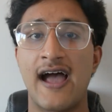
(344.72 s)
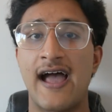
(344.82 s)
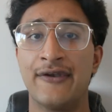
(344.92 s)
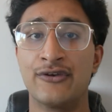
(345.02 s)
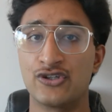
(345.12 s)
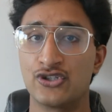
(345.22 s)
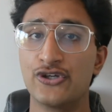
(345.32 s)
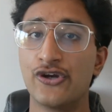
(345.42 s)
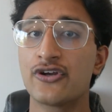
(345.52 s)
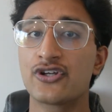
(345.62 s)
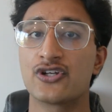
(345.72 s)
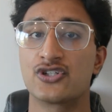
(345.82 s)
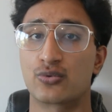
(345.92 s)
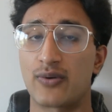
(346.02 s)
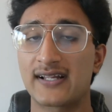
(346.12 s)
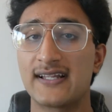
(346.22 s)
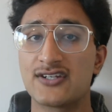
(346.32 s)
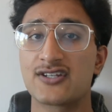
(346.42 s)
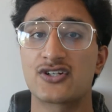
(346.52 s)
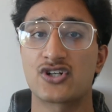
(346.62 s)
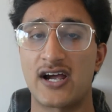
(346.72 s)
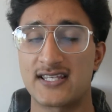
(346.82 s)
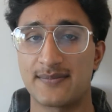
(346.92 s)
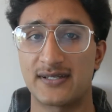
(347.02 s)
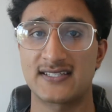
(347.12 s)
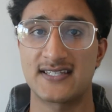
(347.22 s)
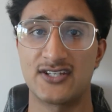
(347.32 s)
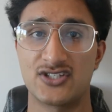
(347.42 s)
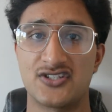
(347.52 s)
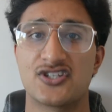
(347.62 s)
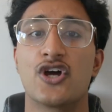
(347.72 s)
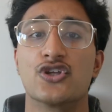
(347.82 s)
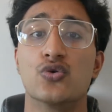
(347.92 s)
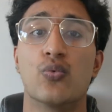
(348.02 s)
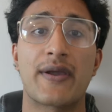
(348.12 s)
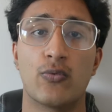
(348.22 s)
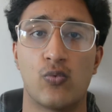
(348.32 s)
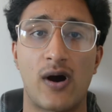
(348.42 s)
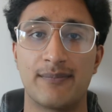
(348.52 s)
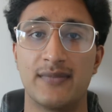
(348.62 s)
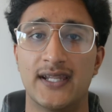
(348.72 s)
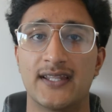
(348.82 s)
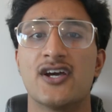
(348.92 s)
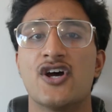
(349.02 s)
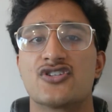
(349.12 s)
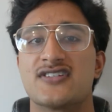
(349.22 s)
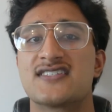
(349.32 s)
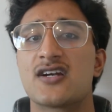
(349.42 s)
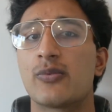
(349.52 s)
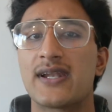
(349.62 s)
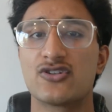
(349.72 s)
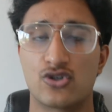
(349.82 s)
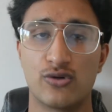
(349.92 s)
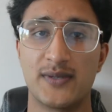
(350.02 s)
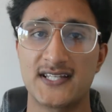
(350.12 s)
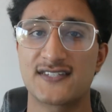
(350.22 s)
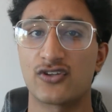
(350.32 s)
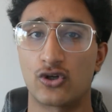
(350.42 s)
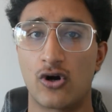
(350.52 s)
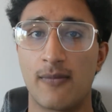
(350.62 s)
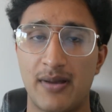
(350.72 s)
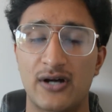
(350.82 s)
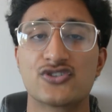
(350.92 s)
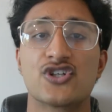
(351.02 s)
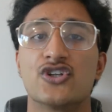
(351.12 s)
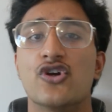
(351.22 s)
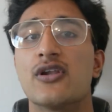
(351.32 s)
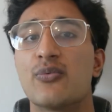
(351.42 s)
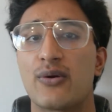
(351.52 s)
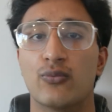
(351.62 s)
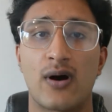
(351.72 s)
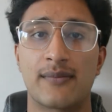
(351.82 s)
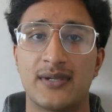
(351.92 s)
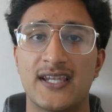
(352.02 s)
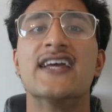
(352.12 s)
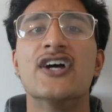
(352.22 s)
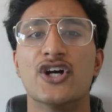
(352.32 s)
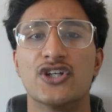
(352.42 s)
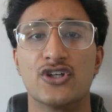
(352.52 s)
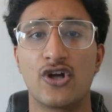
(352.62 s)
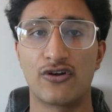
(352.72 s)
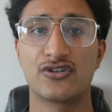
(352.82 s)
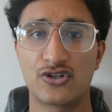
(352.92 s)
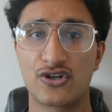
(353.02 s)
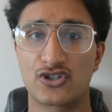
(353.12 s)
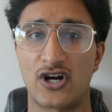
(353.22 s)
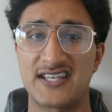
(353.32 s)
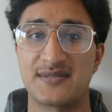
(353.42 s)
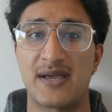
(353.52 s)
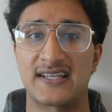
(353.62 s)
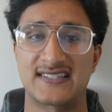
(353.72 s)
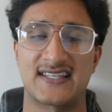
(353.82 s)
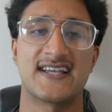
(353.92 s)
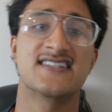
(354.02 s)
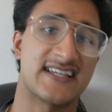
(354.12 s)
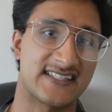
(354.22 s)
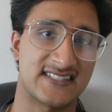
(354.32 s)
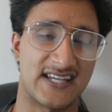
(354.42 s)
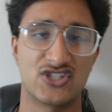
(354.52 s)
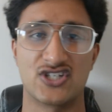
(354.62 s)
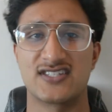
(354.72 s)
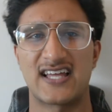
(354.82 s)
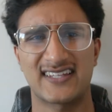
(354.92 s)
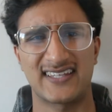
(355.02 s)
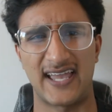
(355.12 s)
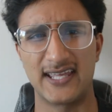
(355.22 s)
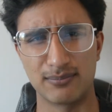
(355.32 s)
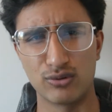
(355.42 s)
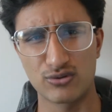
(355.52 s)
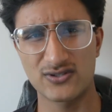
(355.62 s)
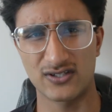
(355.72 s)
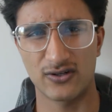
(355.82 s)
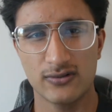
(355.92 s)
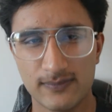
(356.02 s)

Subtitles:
and you don't go directly to the tricep extensions, you wait 1 minute. So instead of waiting 2 minutes for the compounds, you only wait 1 minute, you go do your tricep exercise extensions at the cables, you know,